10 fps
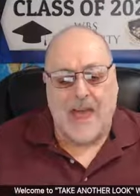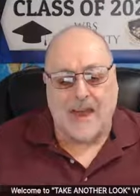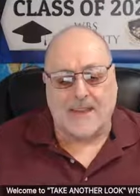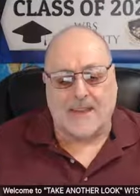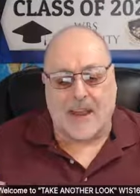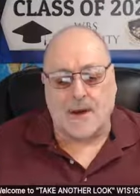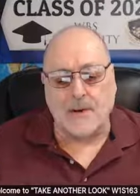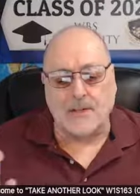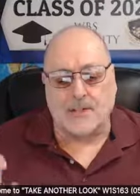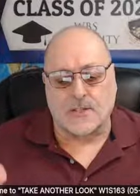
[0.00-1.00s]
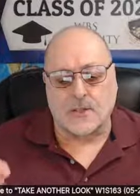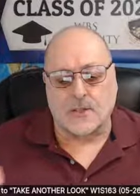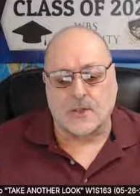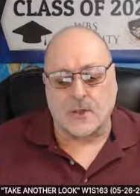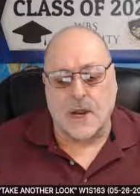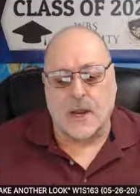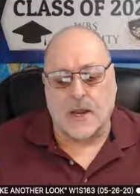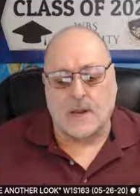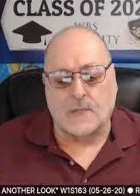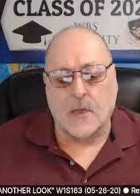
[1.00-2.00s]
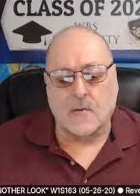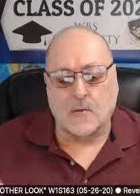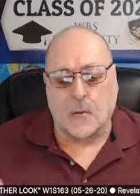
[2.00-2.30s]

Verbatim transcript: and carries this chain